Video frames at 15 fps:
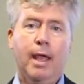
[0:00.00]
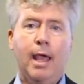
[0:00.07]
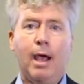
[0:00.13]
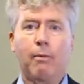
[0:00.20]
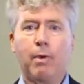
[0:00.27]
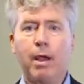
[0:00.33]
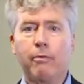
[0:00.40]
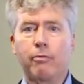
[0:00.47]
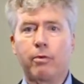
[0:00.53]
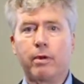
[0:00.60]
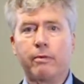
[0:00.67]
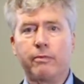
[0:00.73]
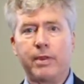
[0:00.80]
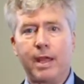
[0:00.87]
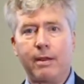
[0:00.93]
However,
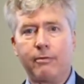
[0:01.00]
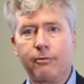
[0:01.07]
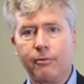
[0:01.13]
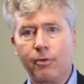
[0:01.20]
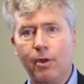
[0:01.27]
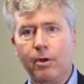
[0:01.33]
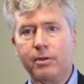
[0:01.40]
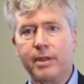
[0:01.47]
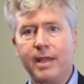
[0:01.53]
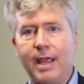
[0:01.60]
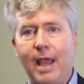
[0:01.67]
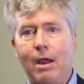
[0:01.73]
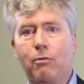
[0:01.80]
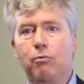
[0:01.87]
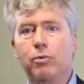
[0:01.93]
if they flunk
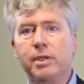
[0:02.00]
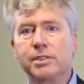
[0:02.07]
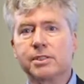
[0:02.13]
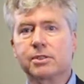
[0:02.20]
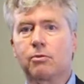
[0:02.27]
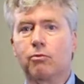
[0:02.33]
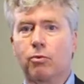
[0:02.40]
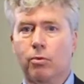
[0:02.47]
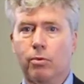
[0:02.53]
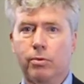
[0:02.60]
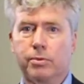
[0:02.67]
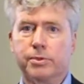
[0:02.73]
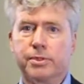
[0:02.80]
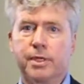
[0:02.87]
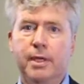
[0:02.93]
the at-risk
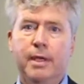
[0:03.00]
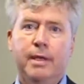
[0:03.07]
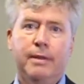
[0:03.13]
rules,